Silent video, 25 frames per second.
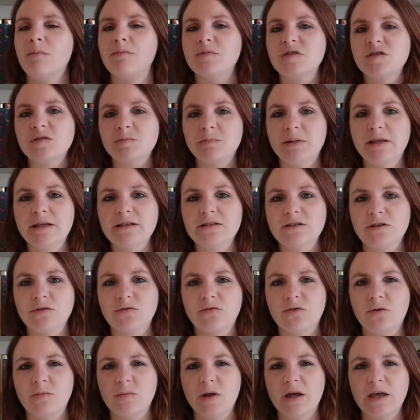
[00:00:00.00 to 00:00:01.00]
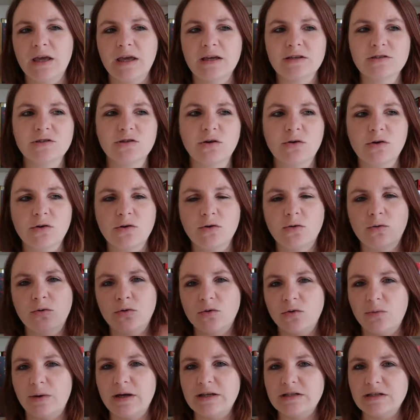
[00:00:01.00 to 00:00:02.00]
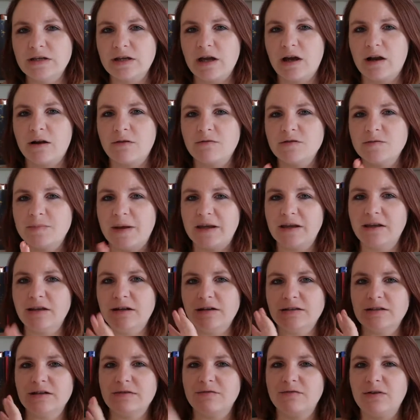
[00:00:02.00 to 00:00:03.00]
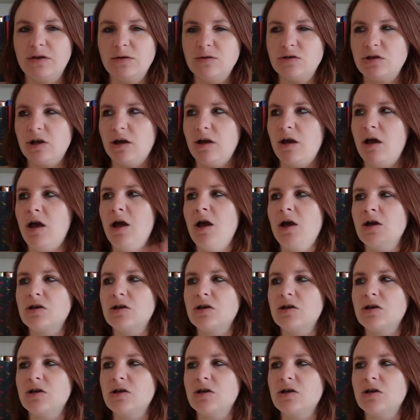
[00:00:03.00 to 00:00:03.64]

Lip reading: split from, like, historical all the way to kind of speculative future.